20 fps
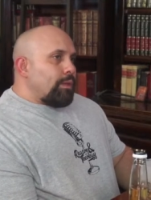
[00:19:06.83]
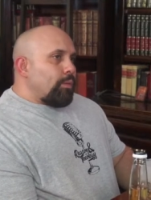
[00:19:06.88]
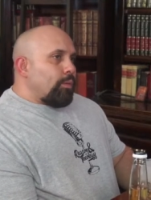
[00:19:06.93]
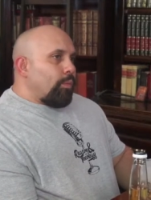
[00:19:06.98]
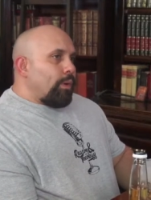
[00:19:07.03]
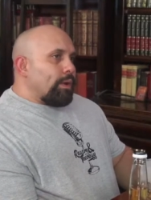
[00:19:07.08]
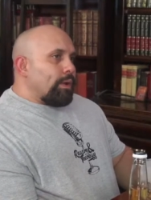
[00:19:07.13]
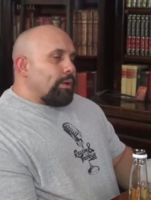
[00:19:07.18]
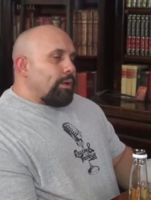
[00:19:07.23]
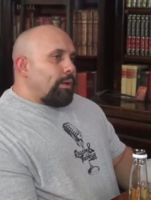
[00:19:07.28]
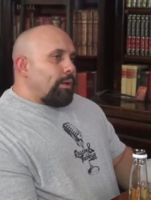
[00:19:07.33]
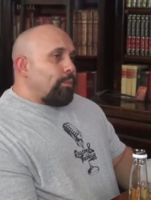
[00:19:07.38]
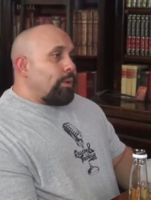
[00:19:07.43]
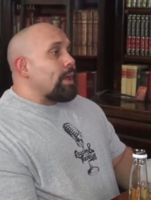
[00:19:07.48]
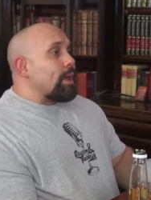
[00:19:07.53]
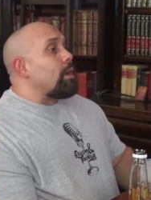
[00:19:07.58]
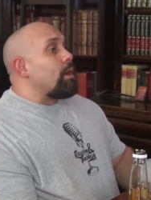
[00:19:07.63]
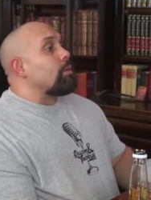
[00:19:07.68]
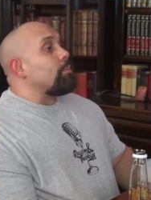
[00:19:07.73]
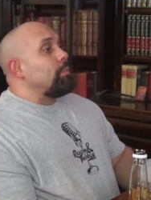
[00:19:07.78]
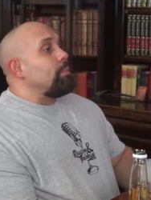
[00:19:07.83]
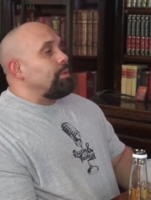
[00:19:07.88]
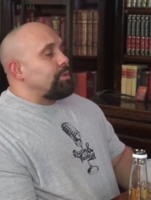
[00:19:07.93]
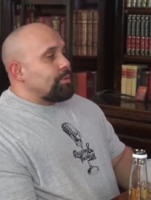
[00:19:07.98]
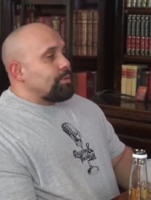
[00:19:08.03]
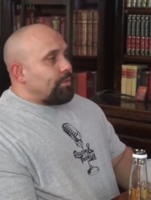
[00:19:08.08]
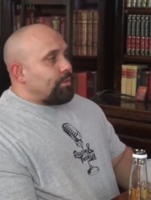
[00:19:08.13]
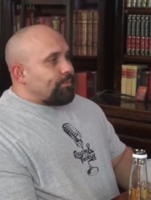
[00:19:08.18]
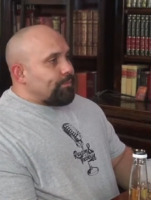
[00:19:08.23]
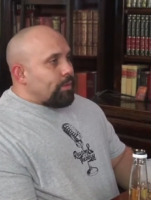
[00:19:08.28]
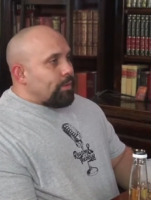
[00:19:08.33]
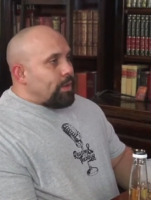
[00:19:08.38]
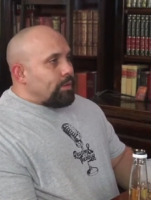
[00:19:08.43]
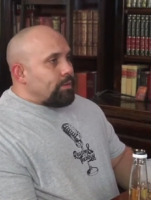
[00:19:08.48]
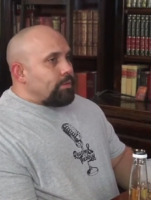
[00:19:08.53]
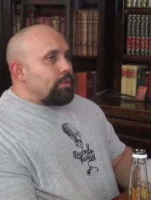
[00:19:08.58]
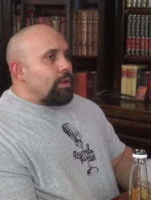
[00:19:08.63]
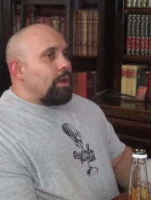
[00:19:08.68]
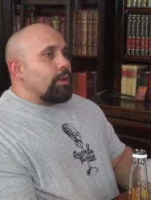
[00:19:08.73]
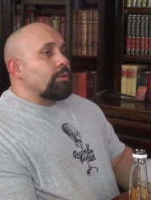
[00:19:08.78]
what uh, what our mutual
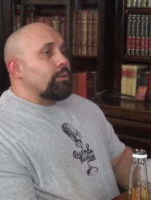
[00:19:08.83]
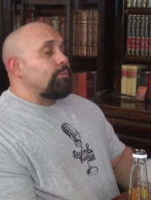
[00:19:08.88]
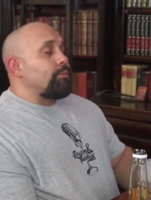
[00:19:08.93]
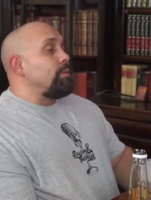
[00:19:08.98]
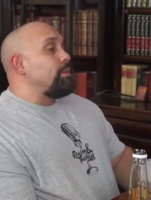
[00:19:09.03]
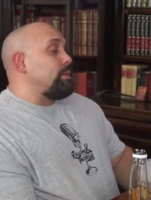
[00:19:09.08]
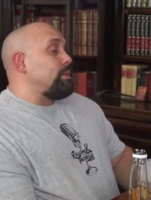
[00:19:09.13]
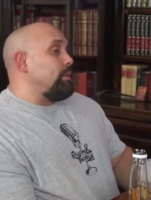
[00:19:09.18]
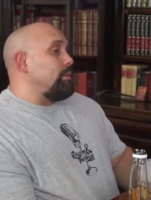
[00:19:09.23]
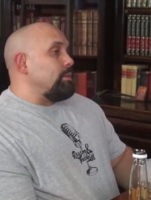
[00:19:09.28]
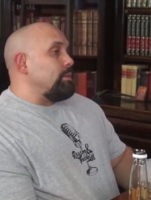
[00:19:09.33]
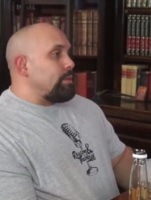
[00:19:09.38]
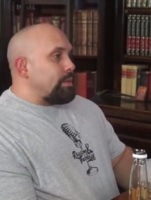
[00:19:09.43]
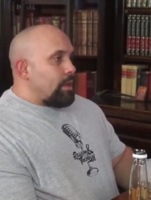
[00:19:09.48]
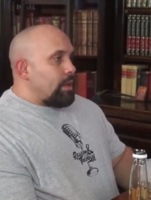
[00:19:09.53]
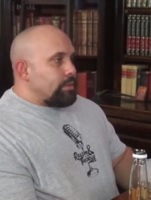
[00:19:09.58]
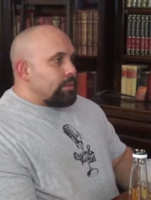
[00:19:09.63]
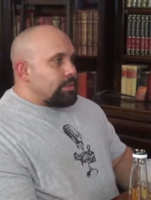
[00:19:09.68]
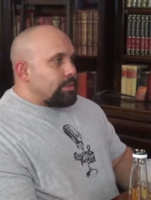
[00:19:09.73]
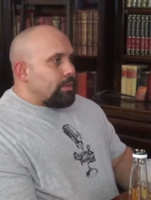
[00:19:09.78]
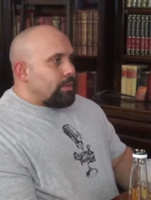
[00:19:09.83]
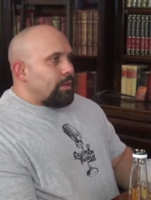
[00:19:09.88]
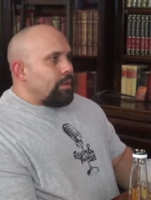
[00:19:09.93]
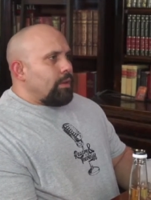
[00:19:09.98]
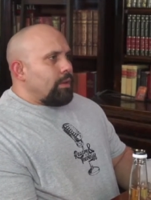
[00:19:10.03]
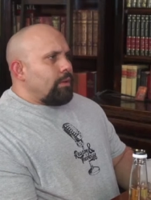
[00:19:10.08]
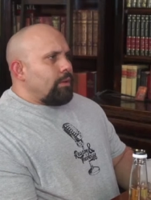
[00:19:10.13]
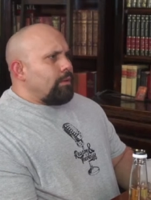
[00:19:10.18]
friend Dr. Fastiggi says. Yeah.